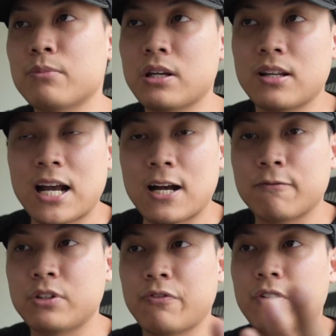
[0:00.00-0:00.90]
can
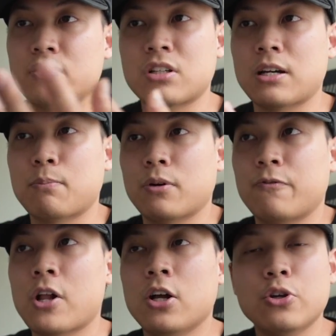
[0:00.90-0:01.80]
have different type
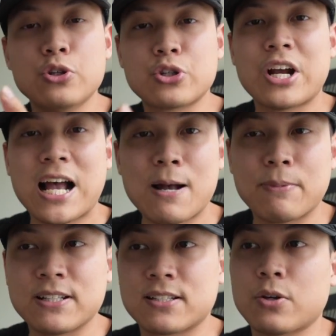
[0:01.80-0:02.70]
of user habits.